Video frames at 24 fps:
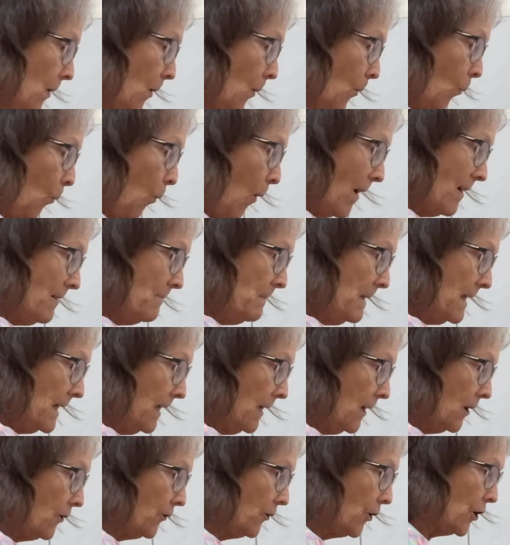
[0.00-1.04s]
1
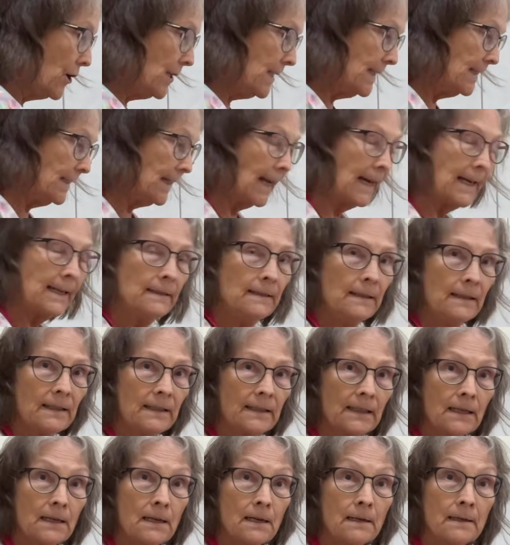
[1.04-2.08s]
minute, 30
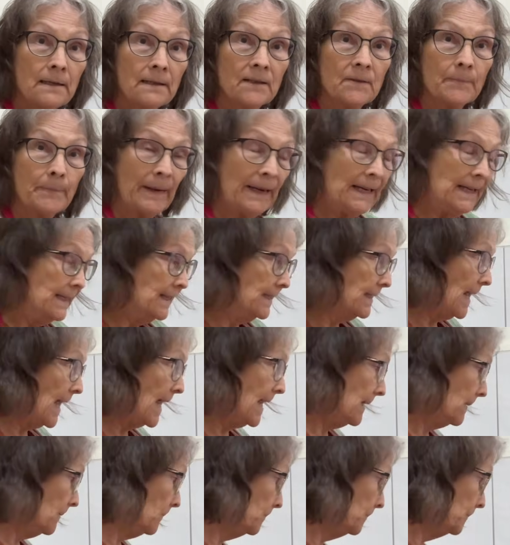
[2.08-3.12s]
seconds, speed
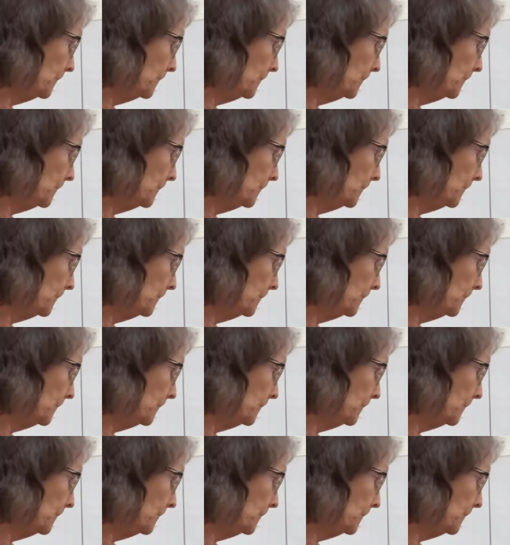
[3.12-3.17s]
10.